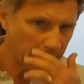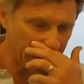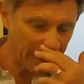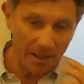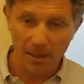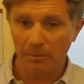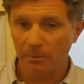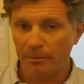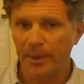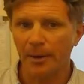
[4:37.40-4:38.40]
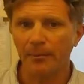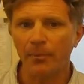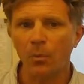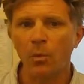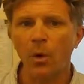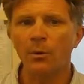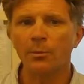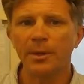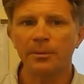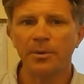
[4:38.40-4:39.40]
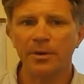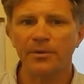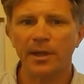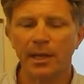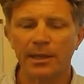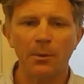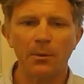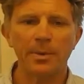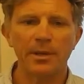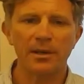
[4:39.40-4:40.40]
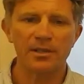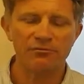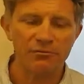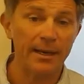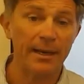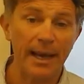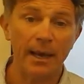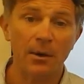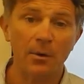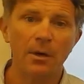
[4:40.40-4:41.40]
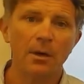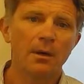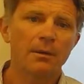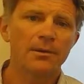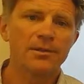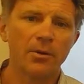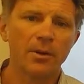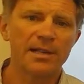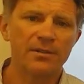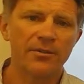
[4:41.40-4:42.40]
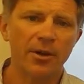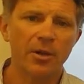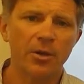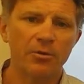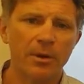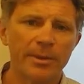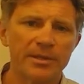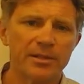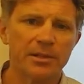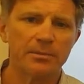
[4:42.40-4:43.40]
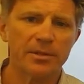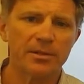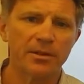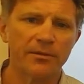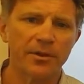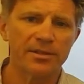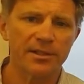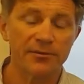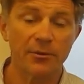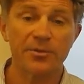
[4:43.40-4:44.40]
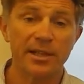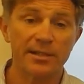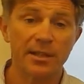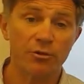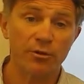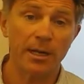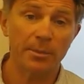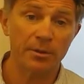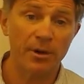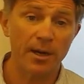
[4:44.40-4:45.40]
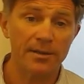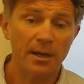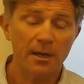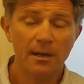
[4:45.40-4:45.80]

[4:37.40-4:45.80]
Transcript: But what would be the point of that? That would be nuts. Right now, the school has a very good reputation amongst the universities for presenting credible grades.